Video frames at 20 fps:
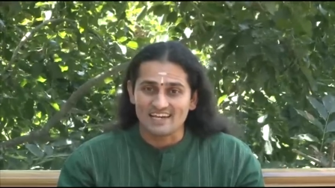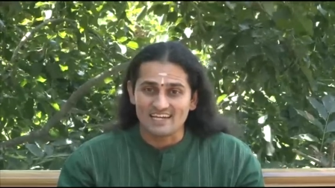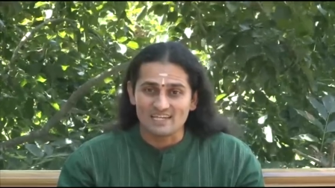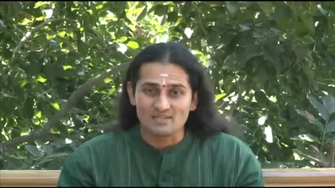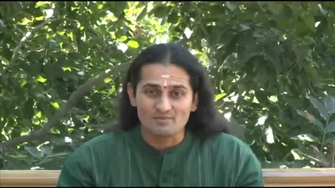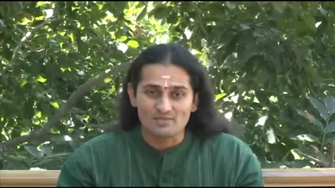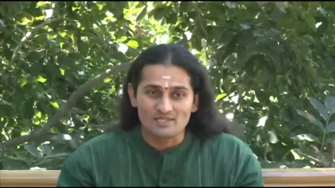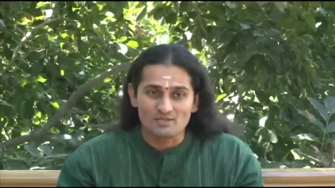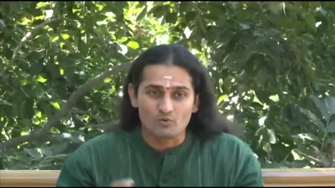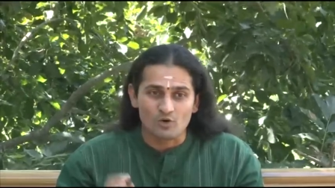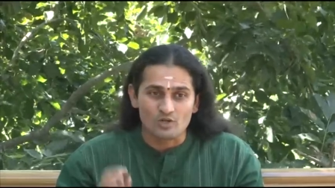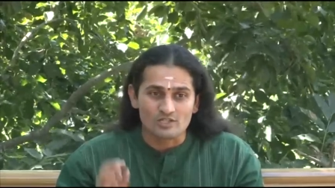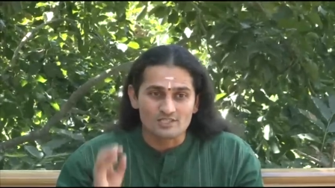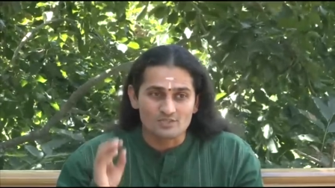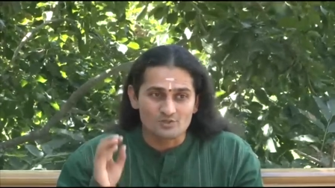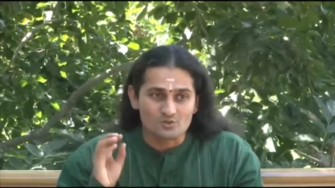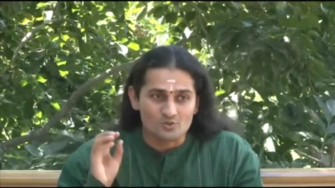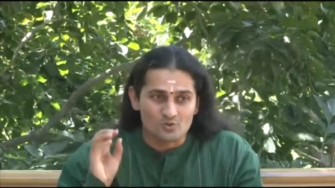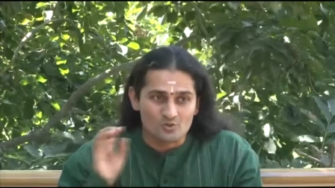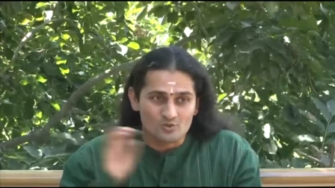anybody
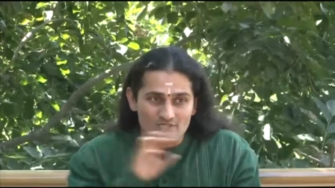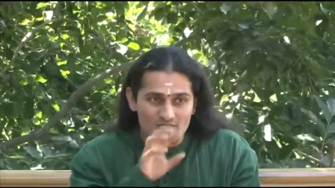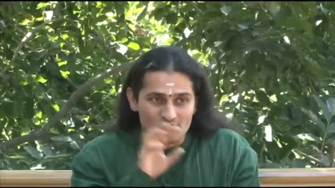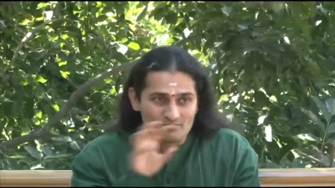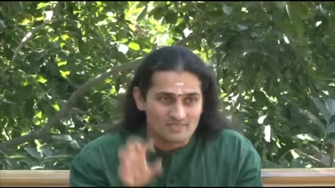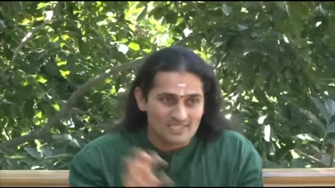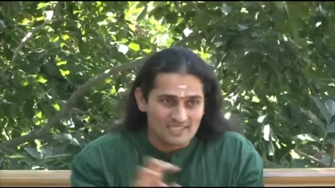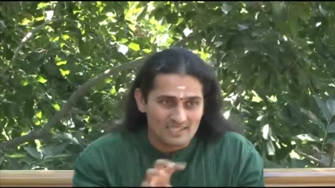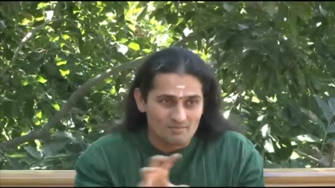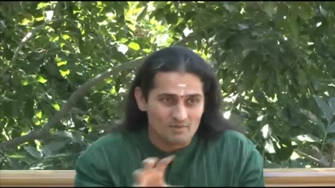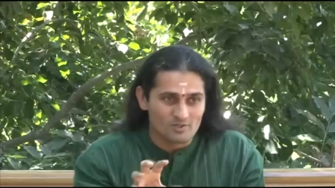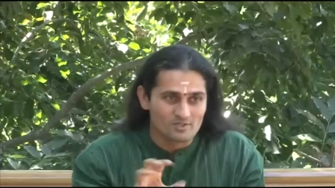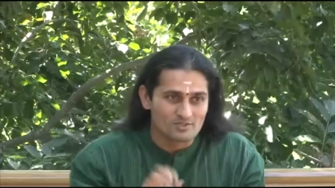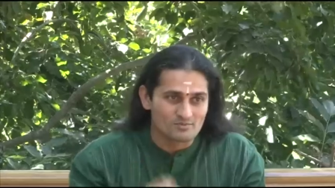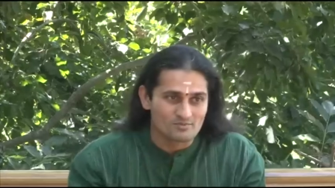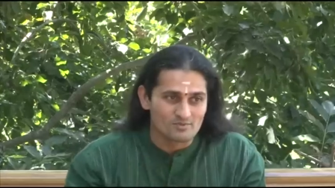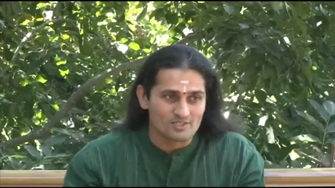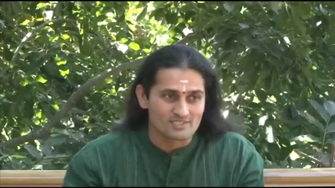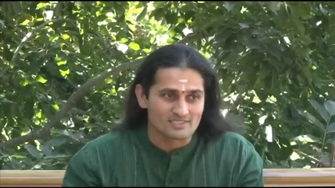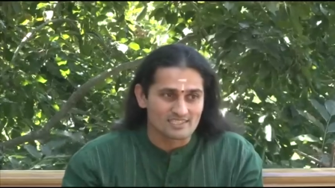wanted to know something
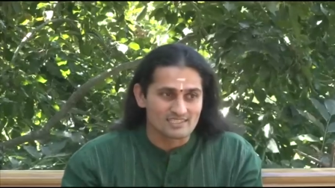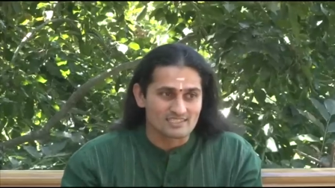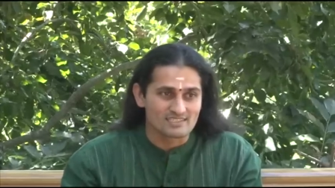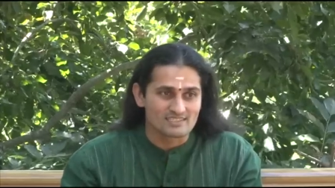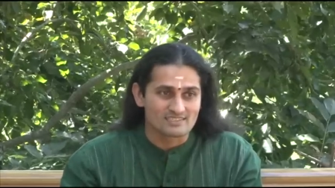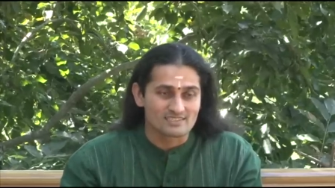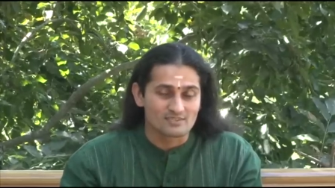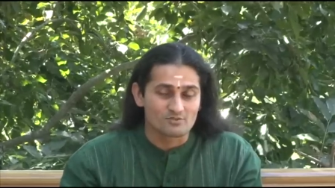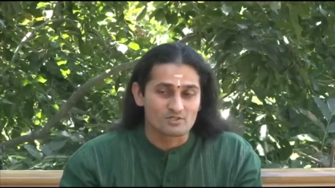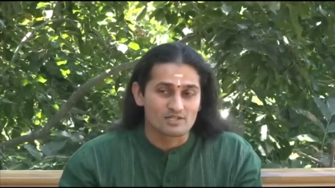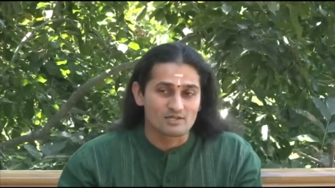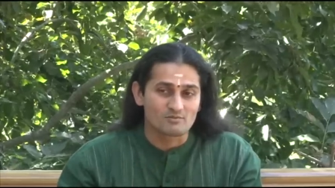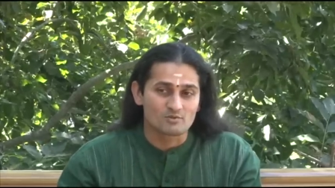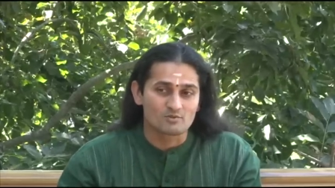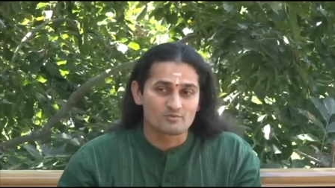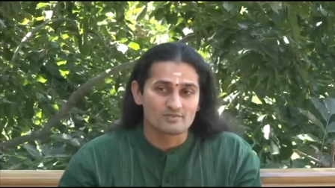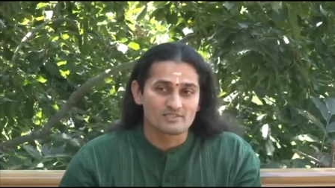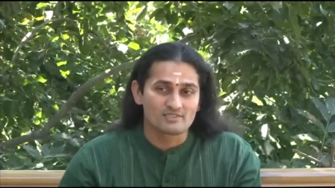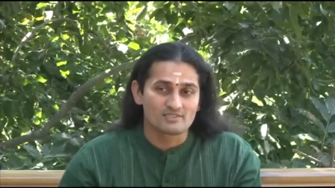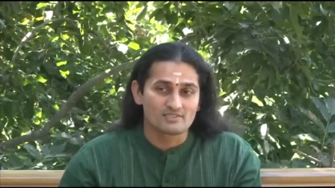about the project, they would
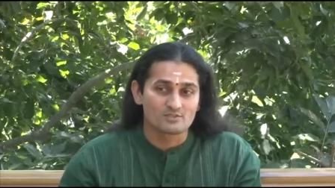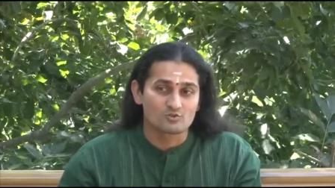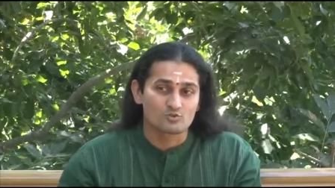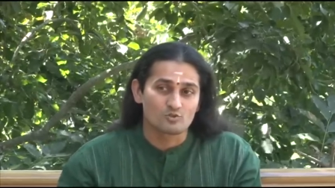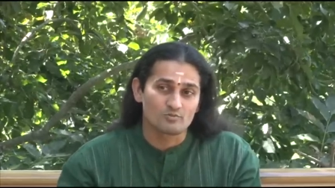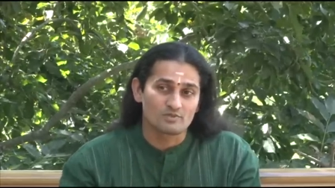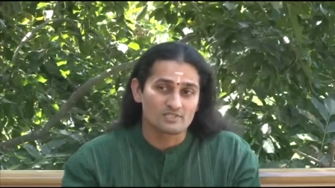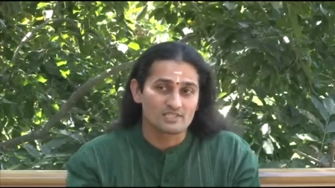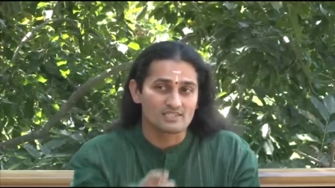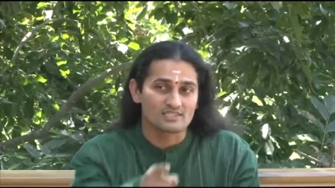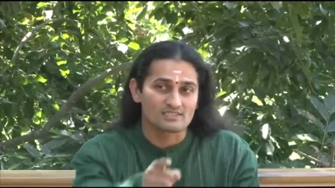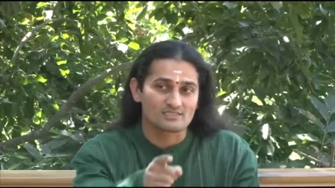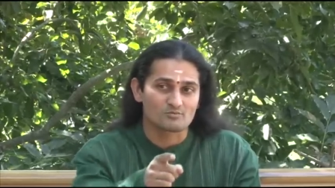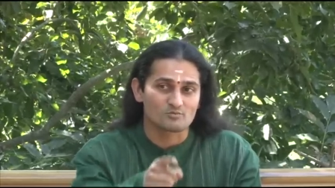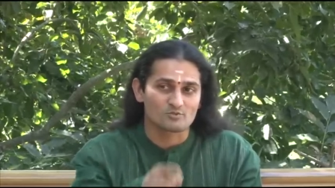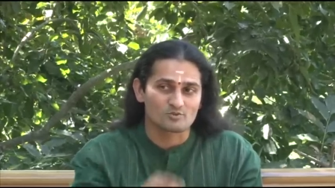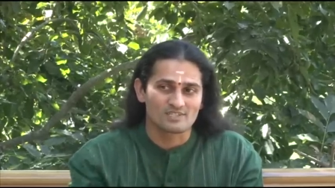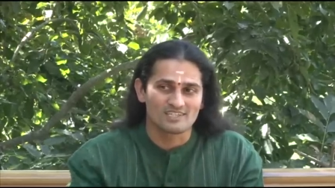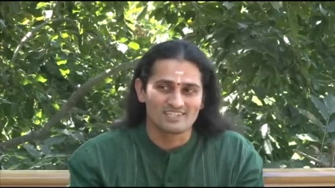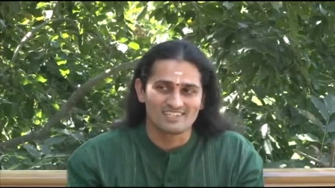come to me. Isko pata hai
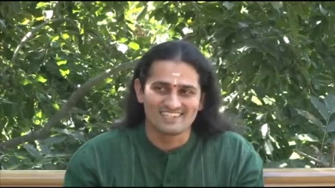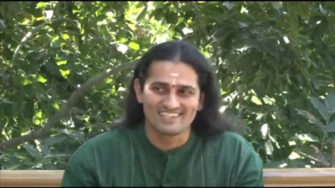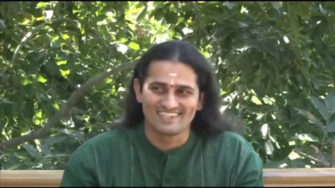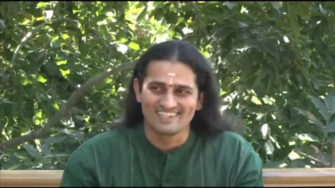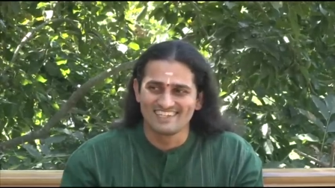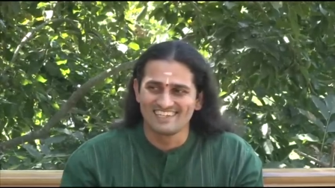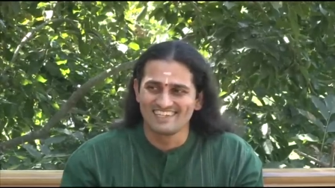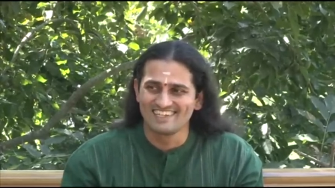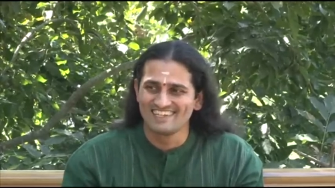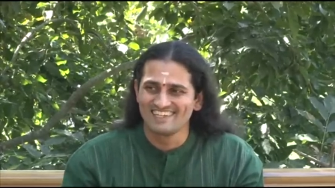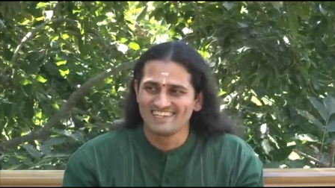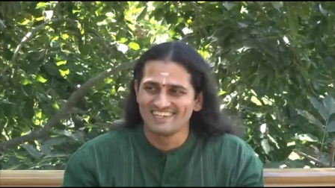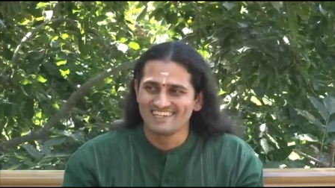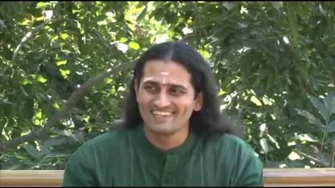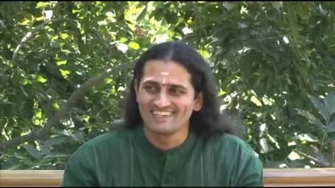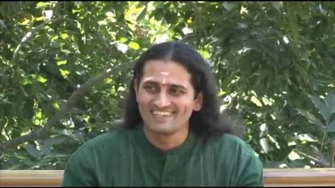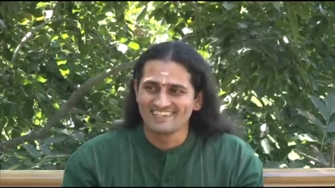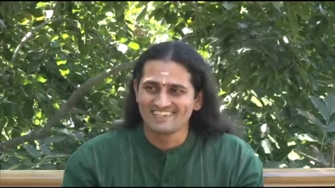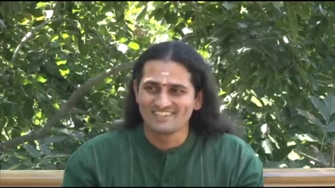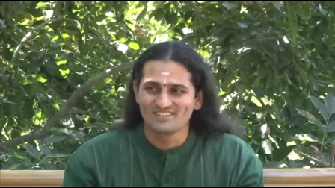sab kuch.
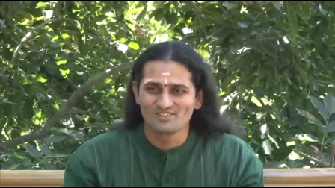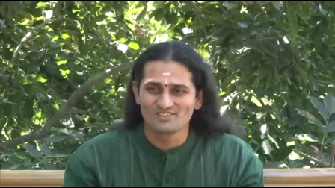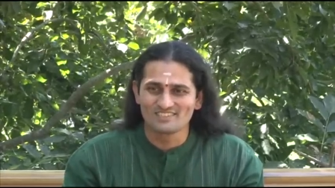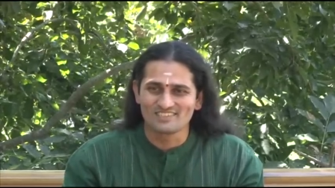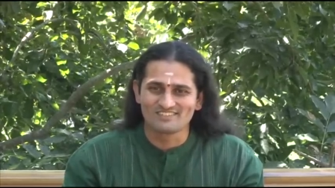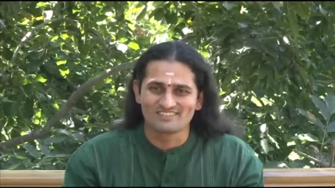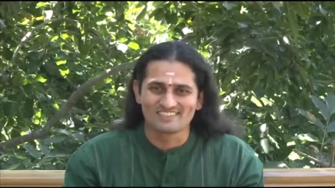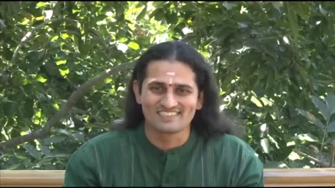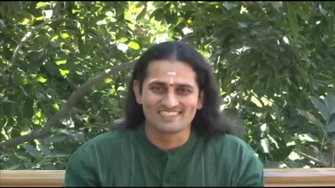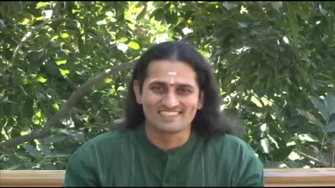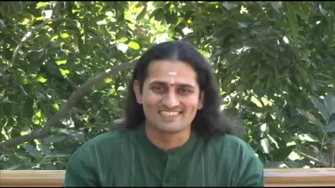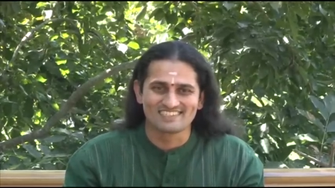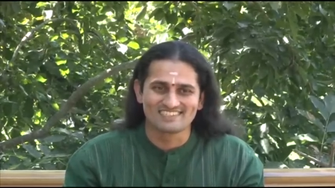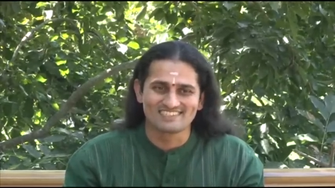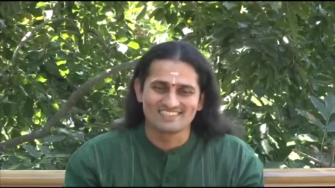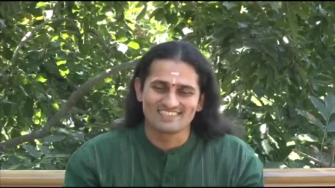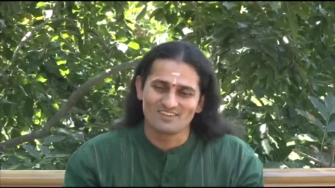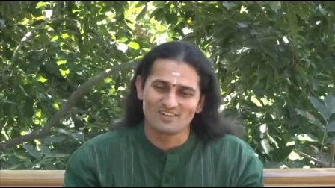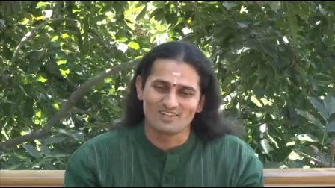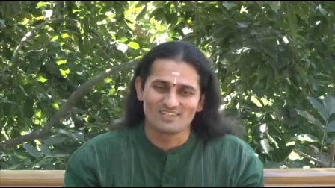He knows everything.
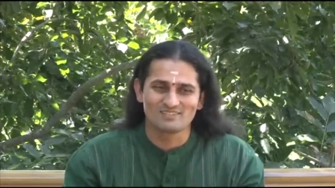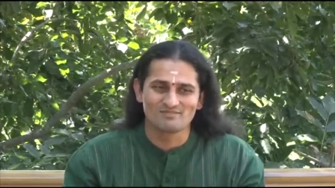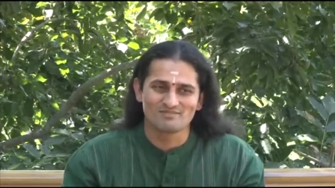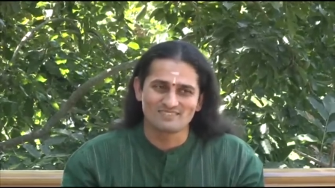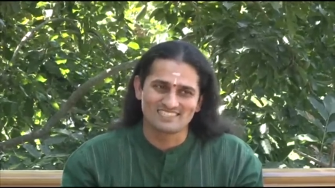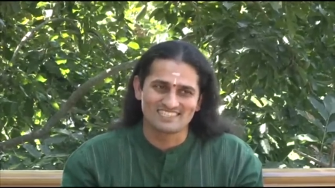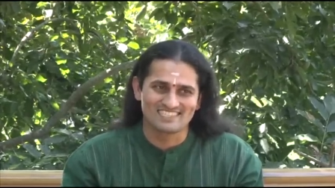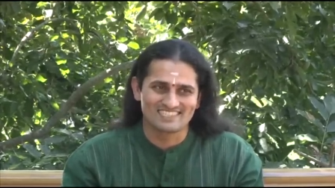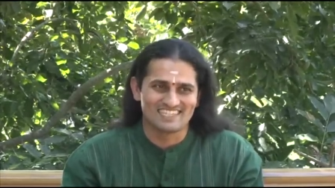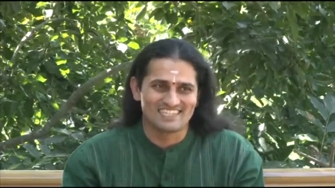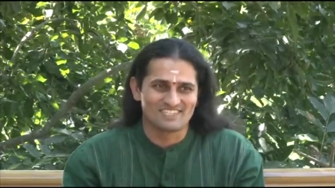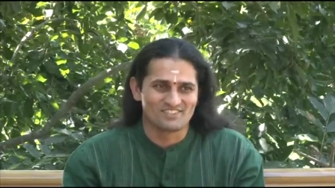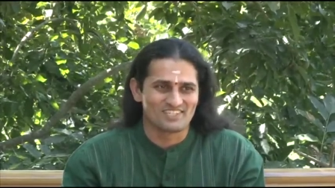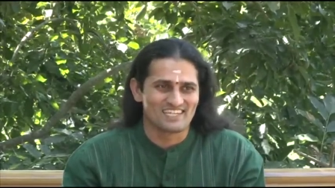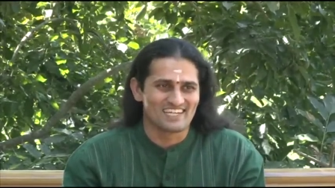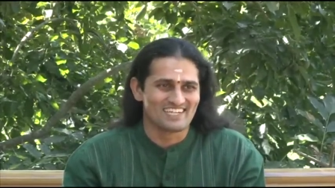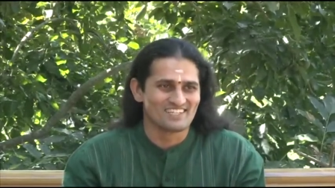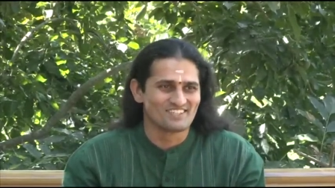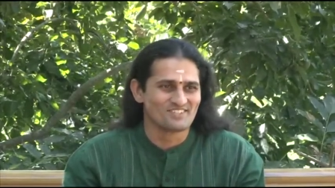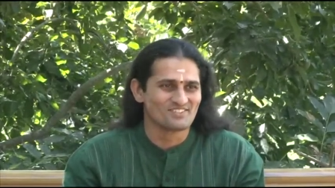He's done all the mistakes that
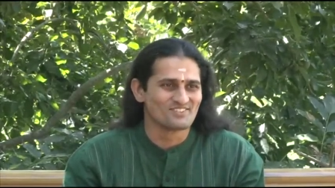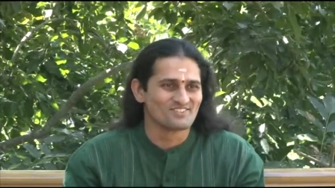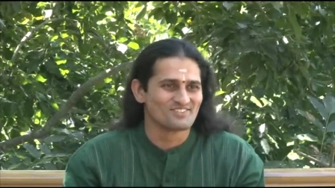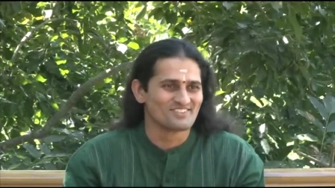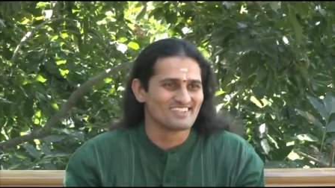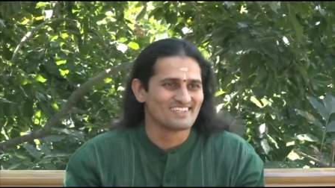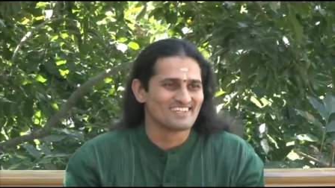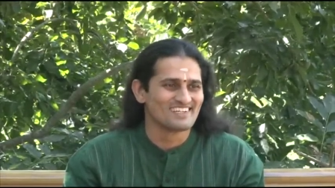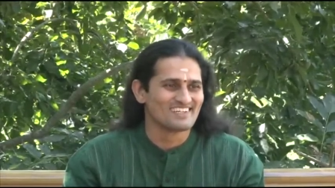you can do.